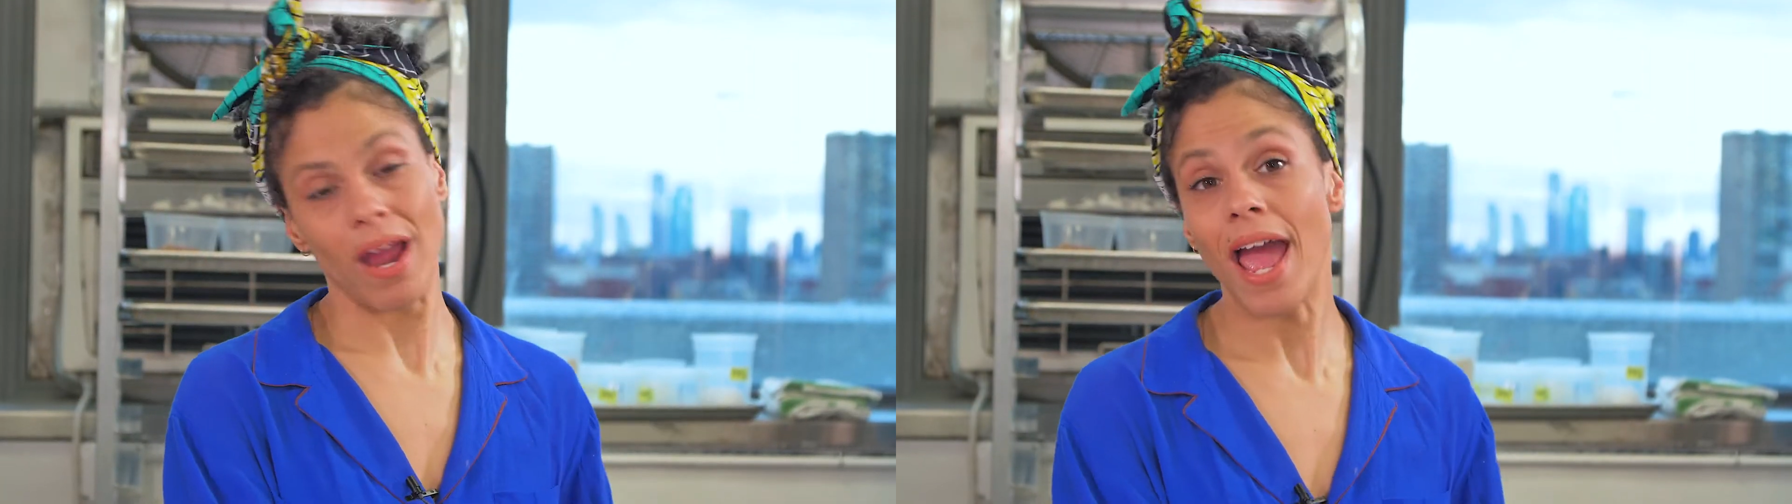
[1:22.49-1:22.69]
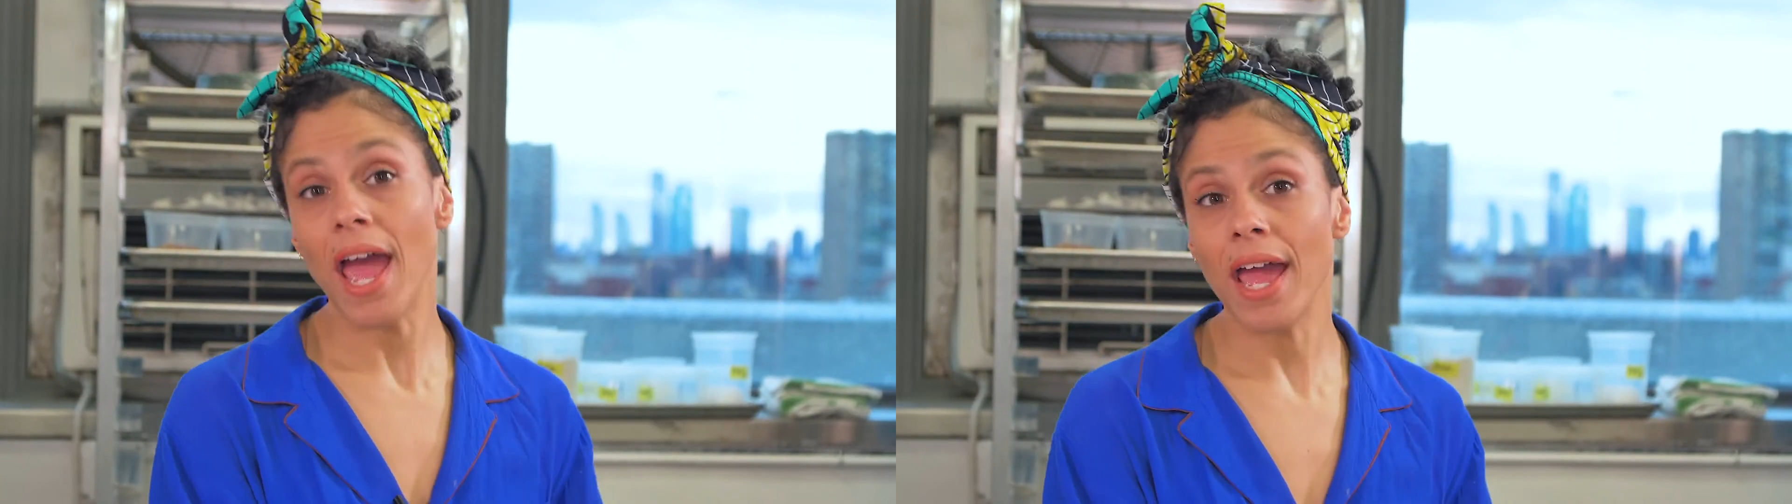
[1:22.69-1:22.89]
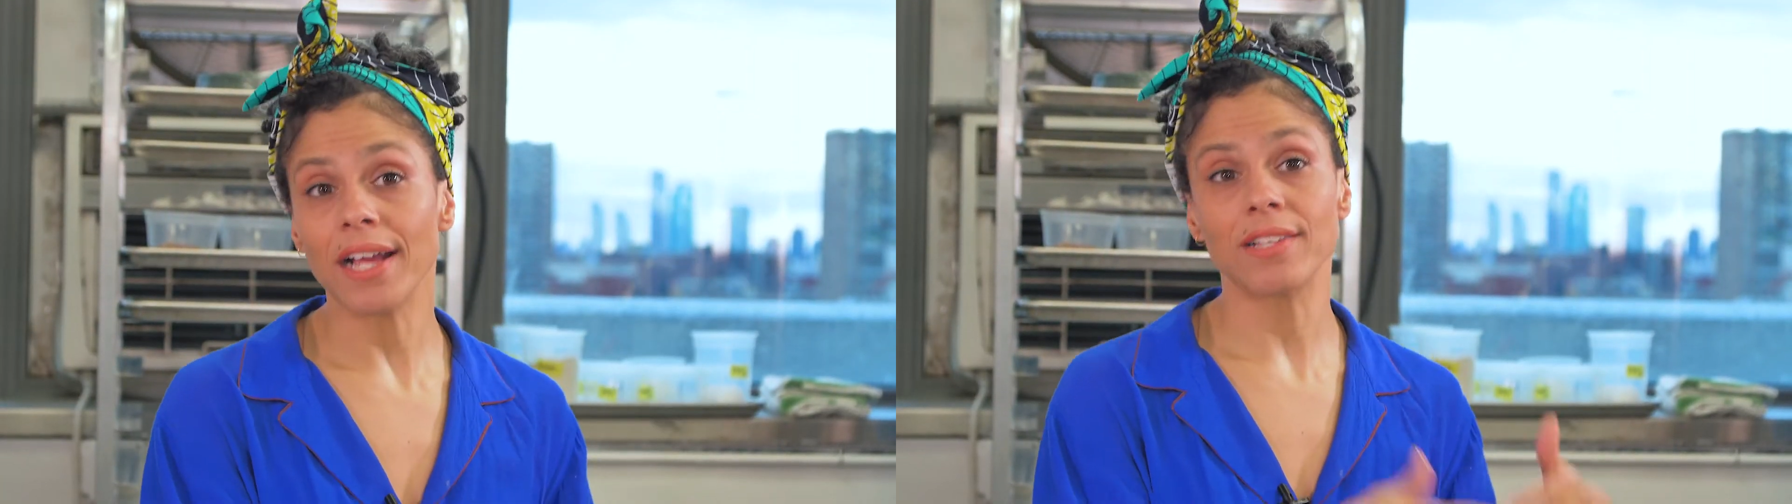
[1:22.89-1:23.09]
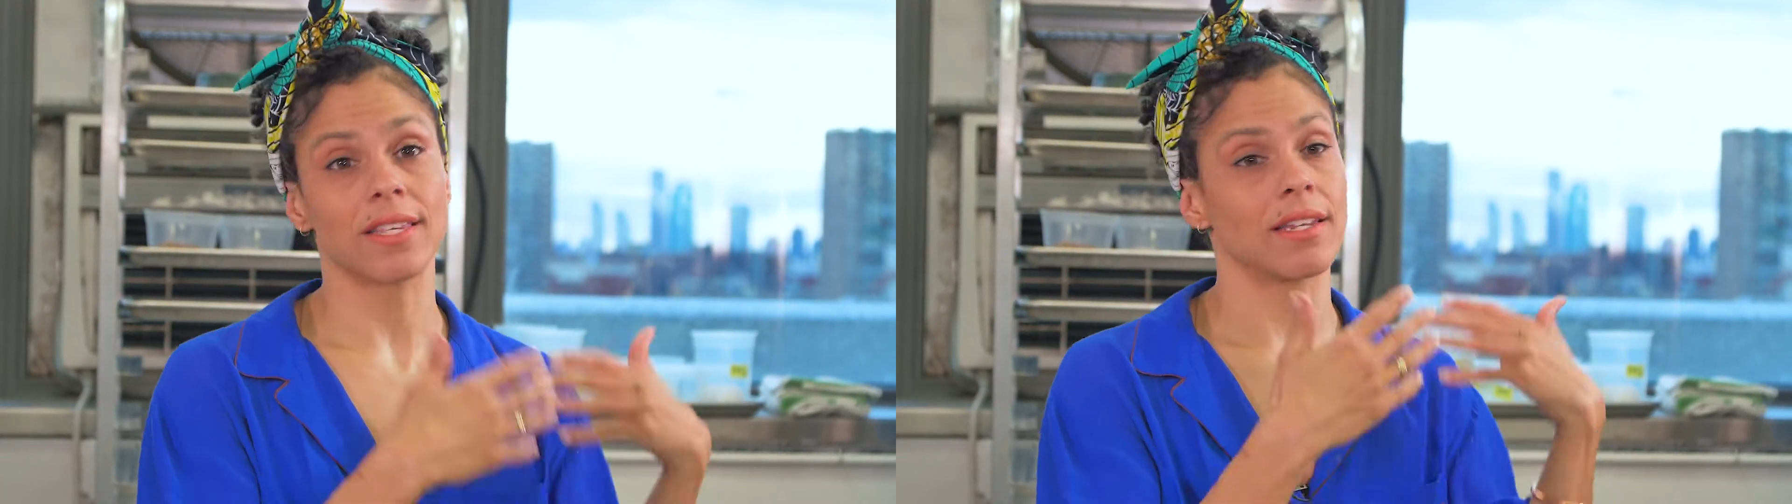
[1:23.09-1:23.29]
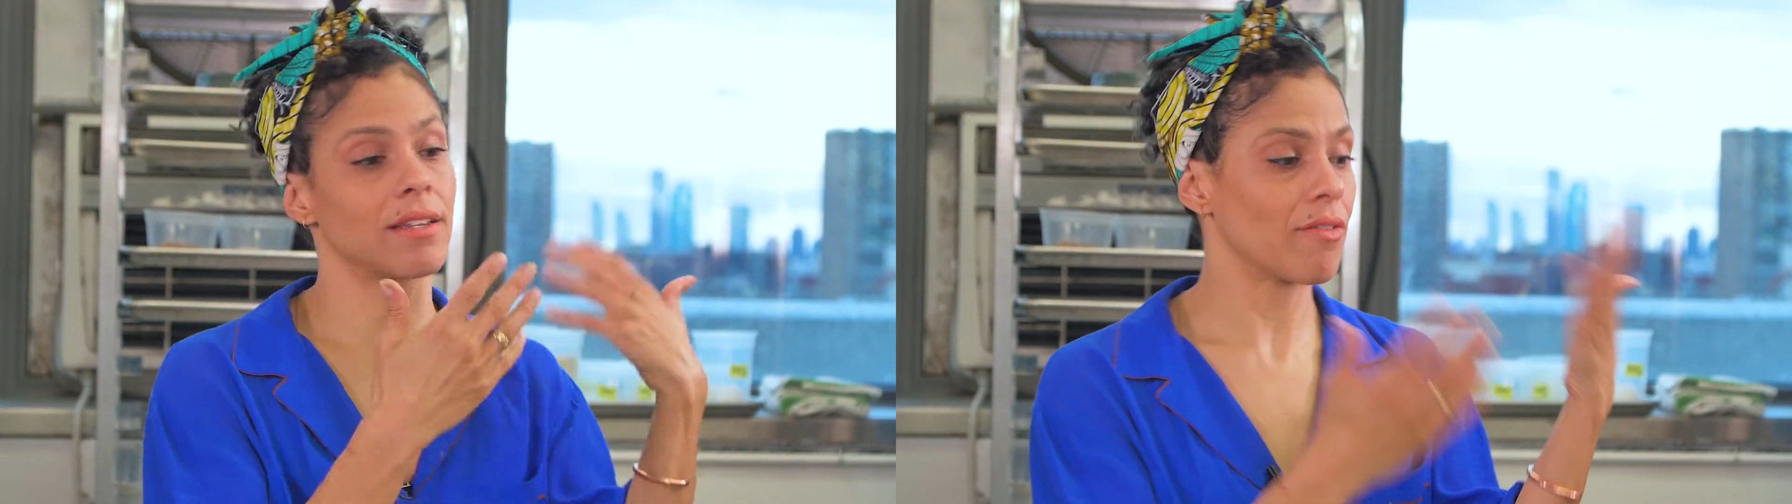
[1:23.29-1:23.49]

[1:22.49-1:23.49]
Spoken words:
eggs and